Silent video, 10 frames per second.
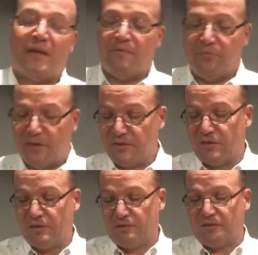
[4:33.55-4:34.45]
in
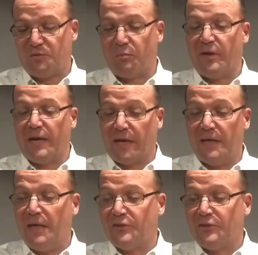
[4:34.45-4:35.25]
this spring.